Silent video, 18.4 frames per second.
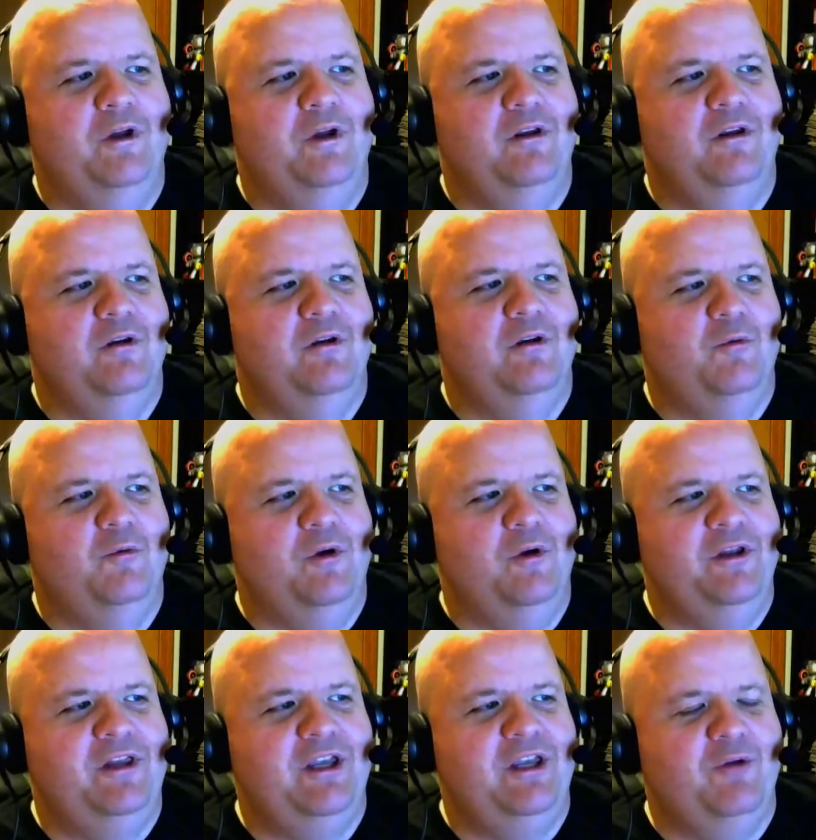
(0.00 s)
One
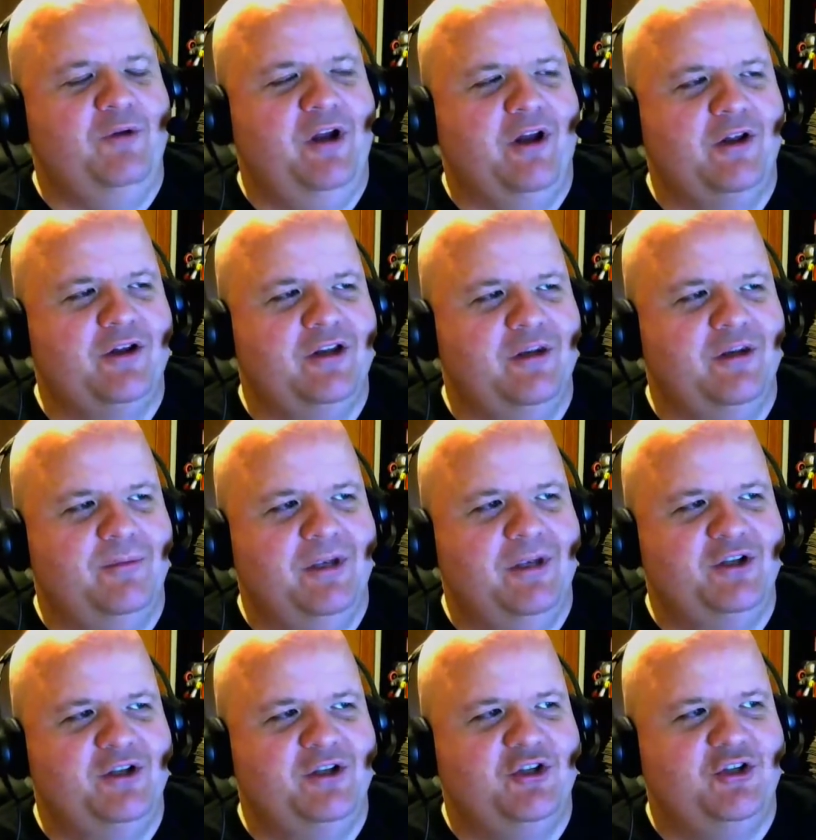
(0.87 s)
thing we also didn't
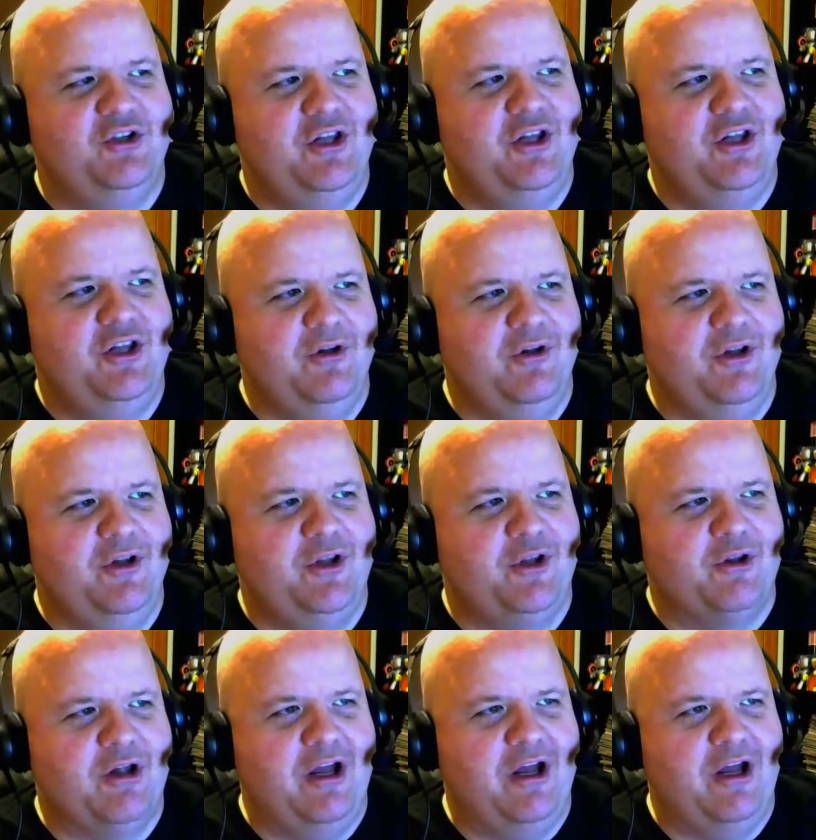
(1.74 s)
mention, this was
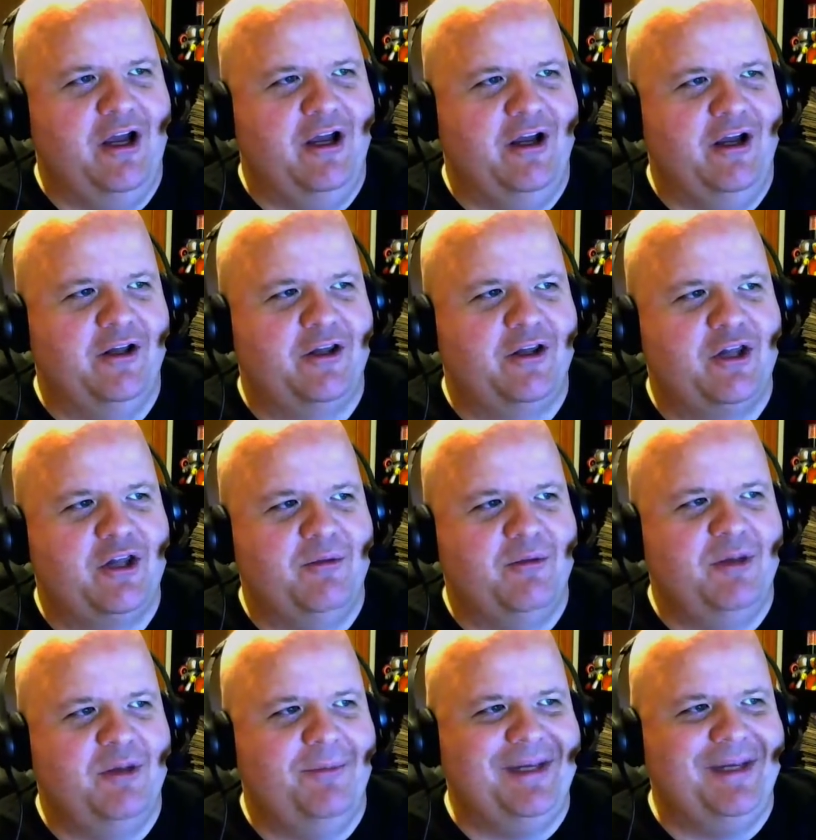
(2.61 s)
some of the
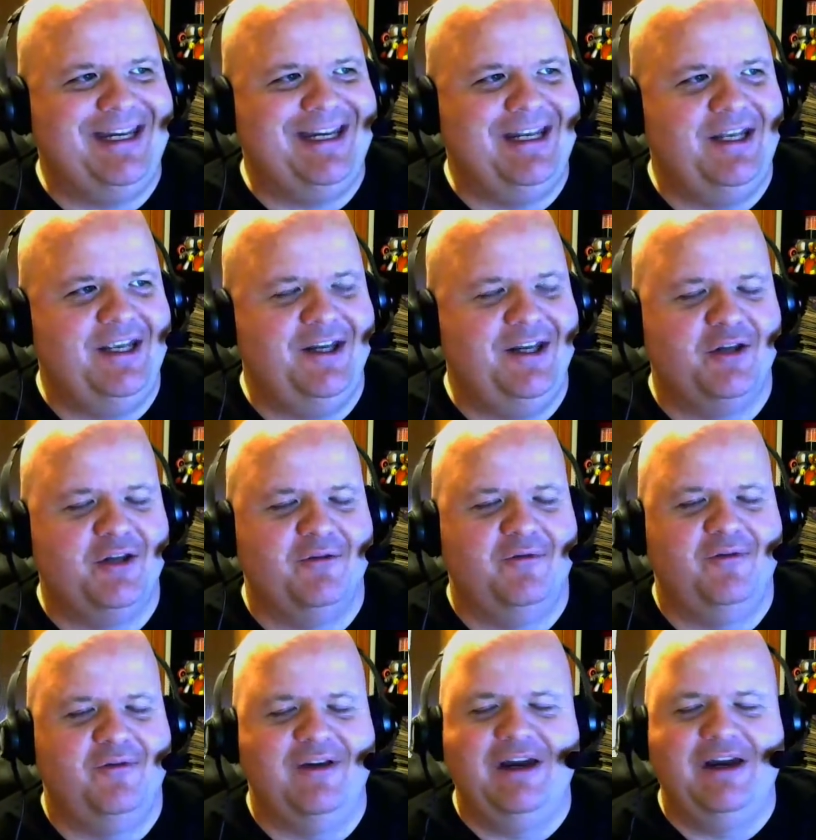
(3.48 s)
beginnings of
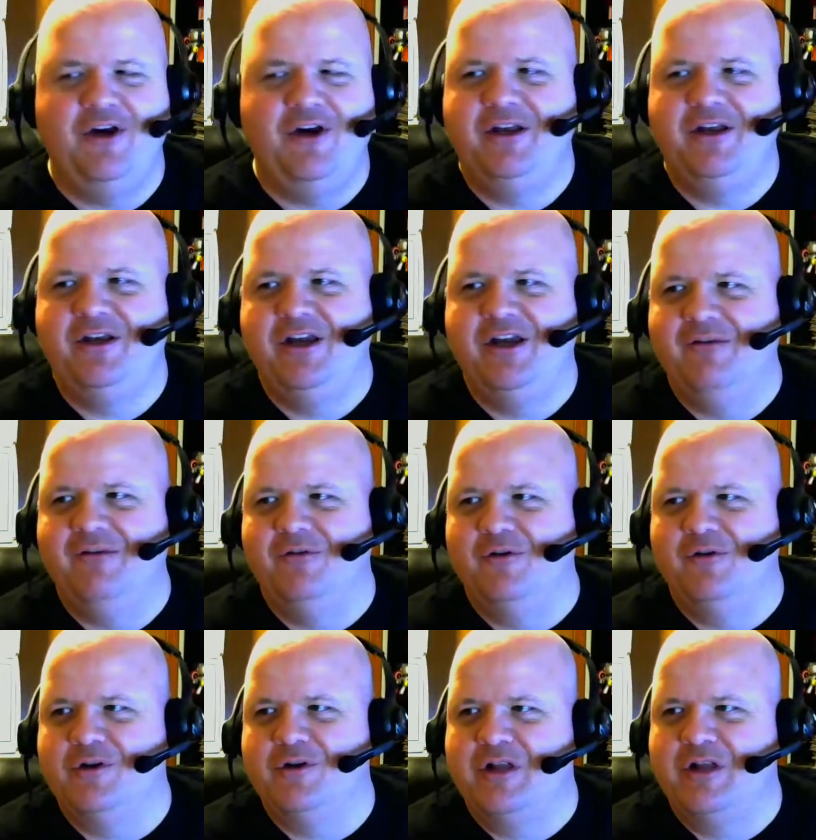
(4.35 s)
variant
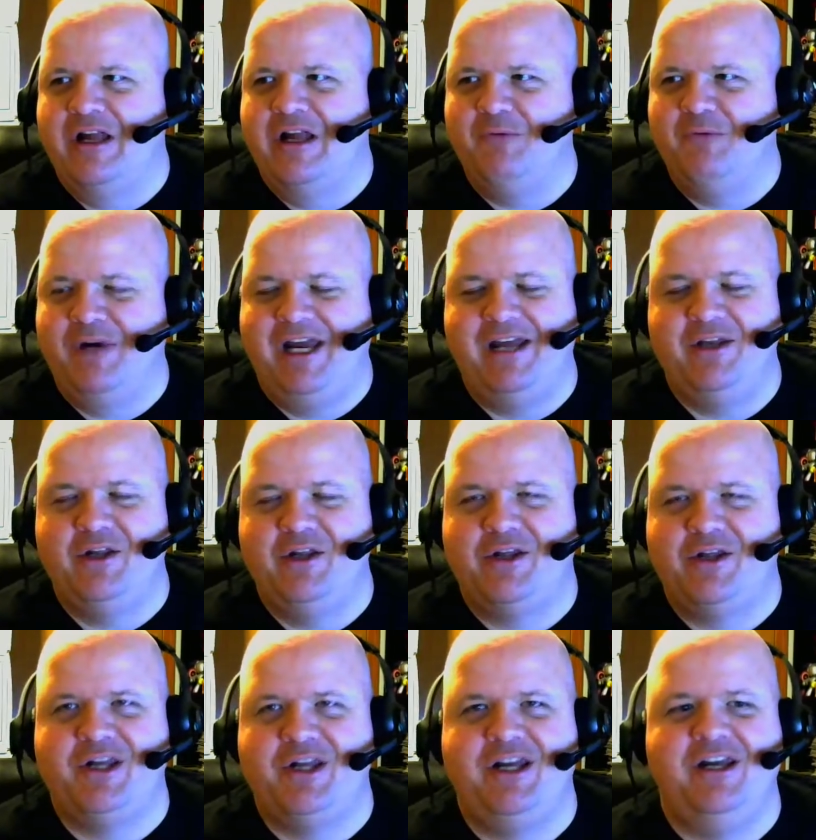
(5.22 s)
covers that we hadn't
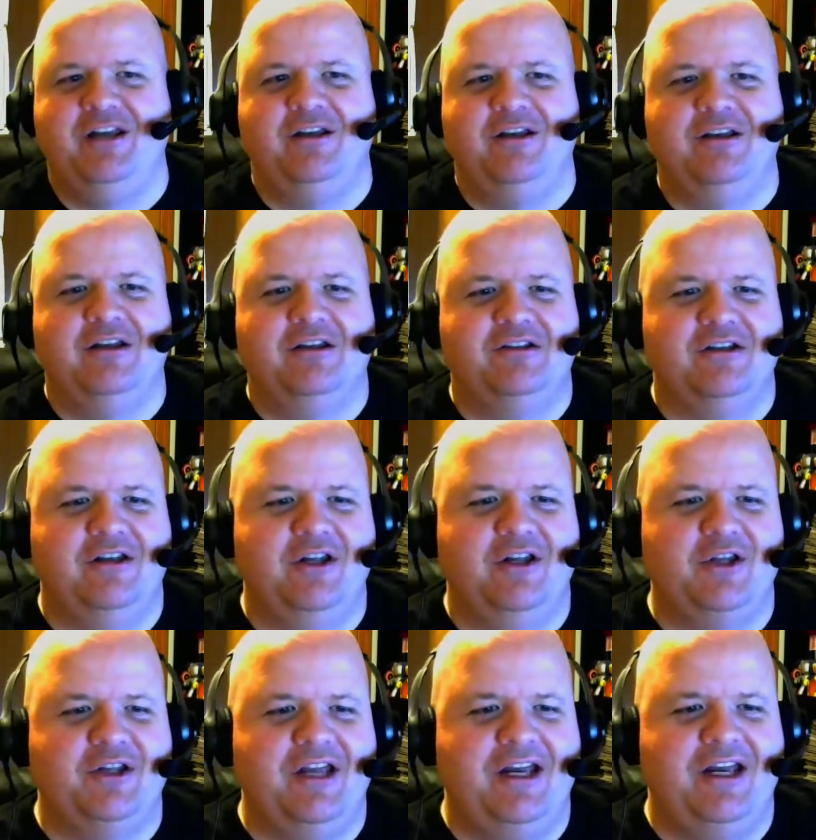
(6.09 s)
seen. To this
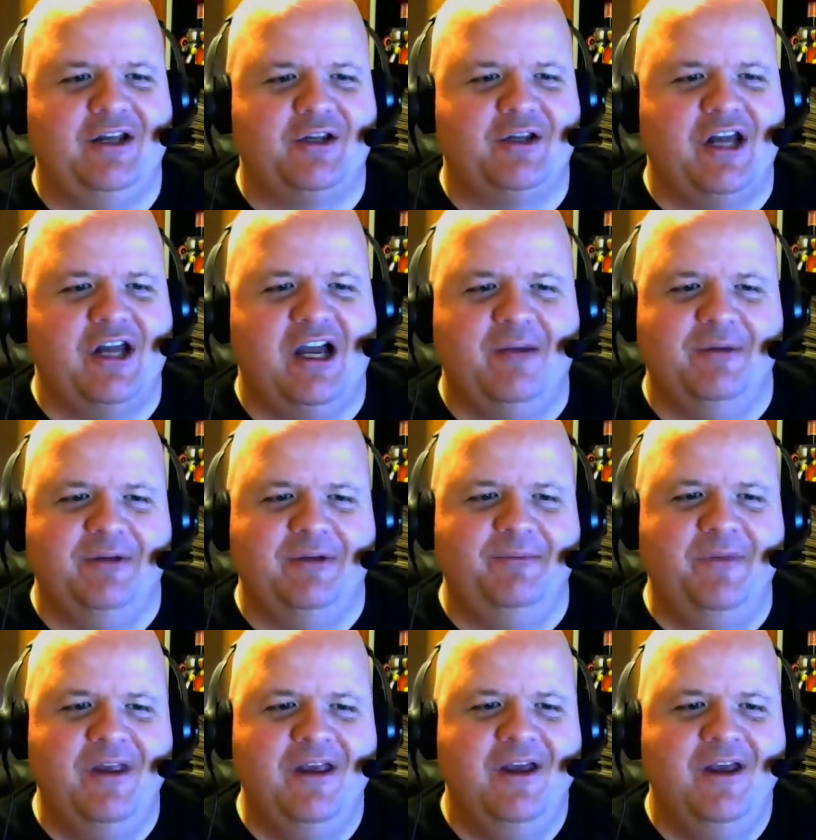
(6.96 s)
day it's common.
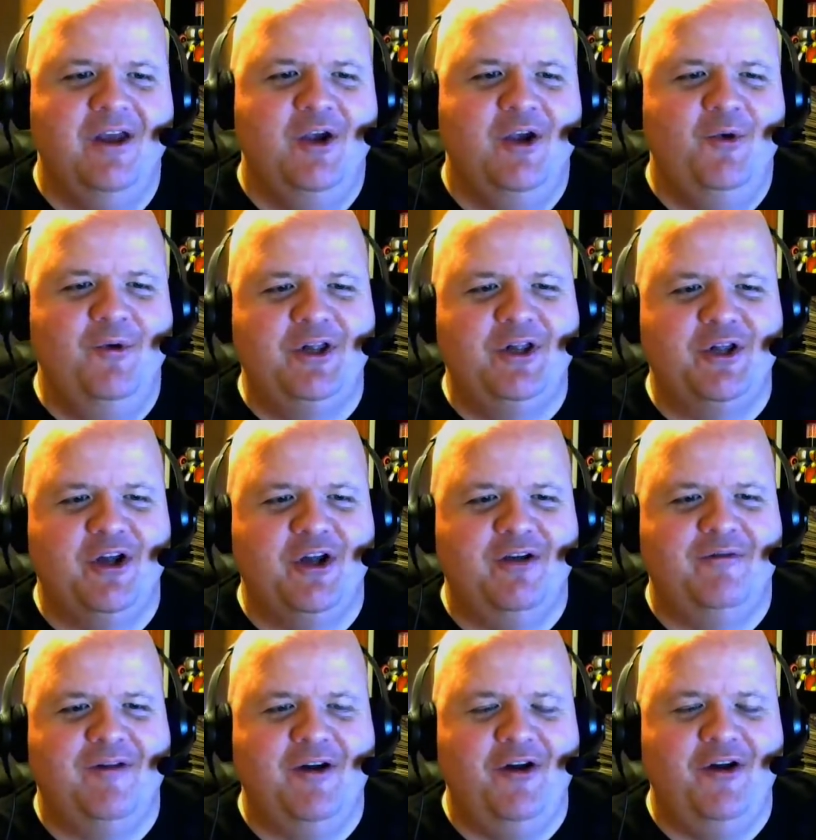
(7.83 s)
We saw a
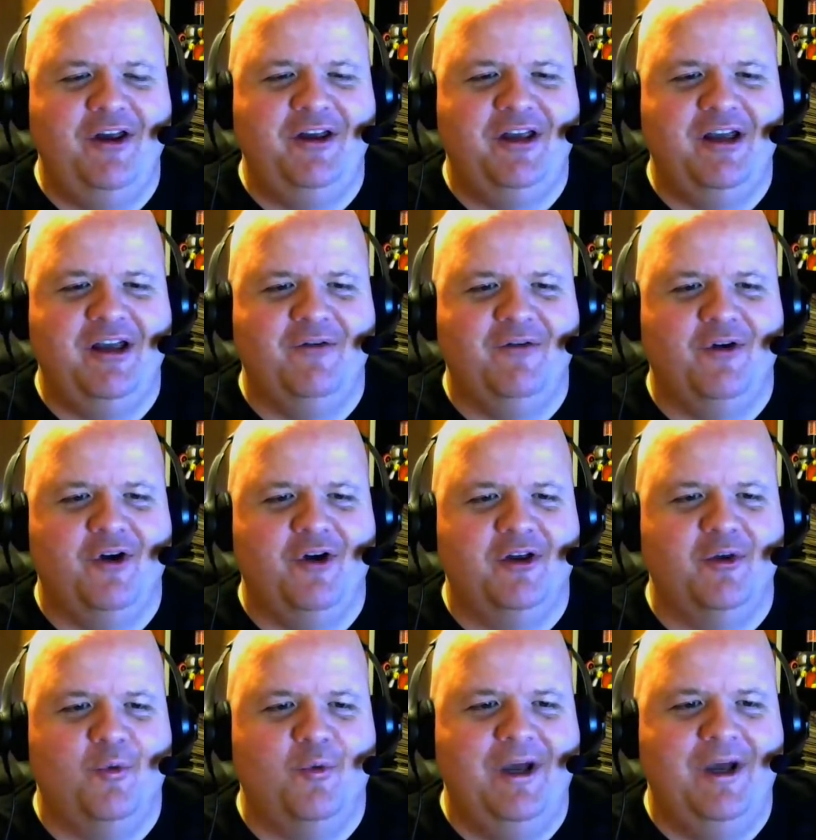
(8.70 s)
variant cover on the
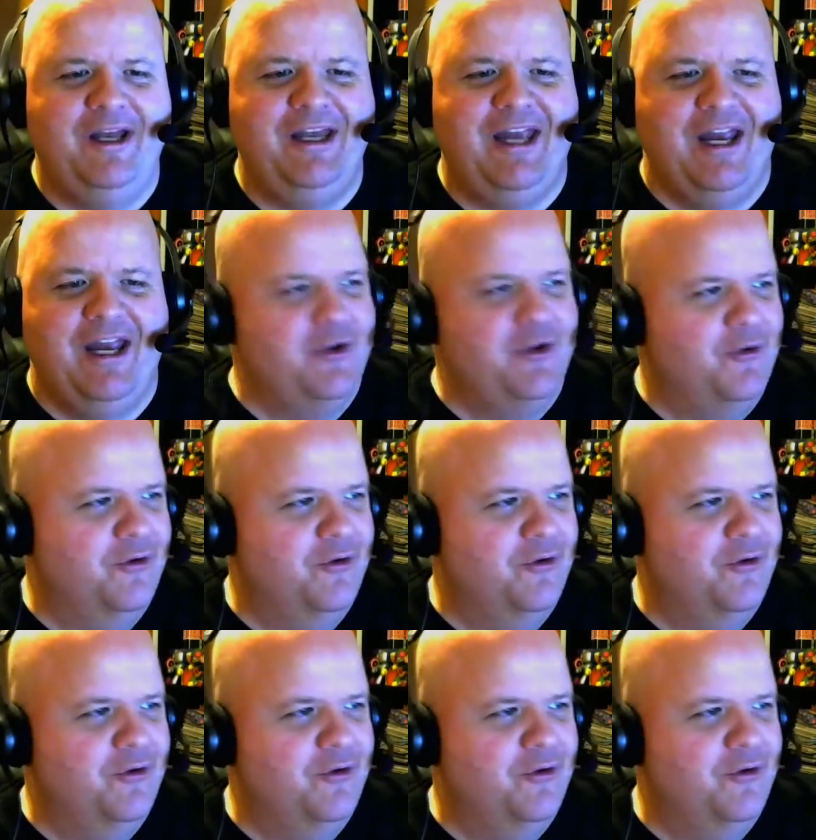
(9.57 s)
Wedding Annual.